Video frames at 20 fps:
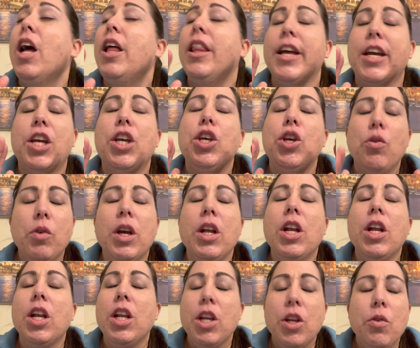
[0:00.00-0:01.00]
Like you can
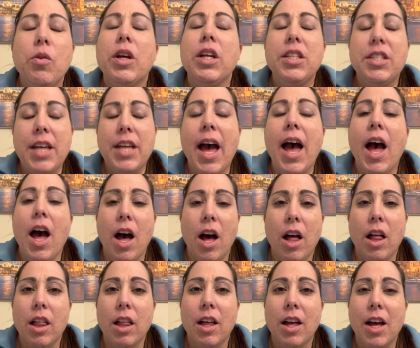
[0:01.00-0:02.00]
you can
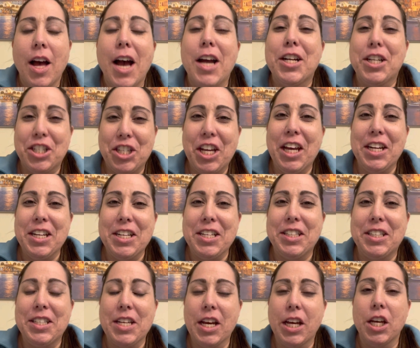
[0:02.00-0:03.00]
tell a kid is
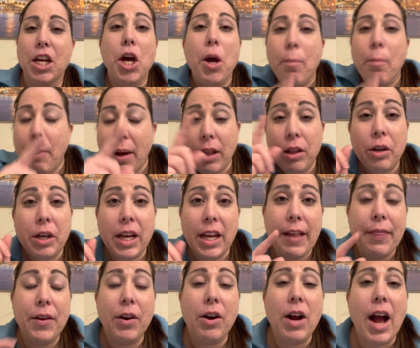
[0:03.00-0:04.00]
sick by looking
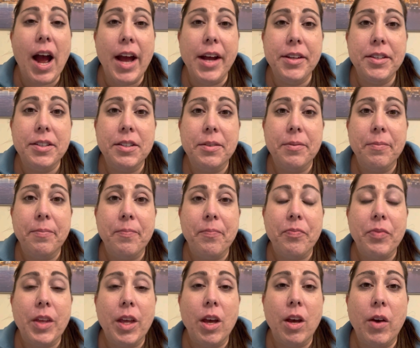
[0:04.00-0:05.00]
at their eyes.
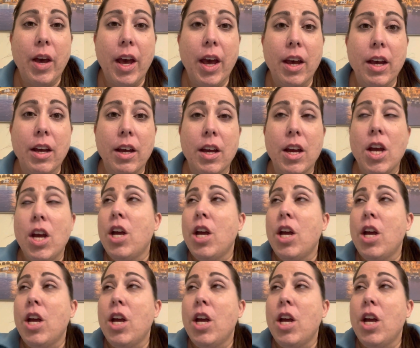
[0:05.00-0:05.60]
Okay?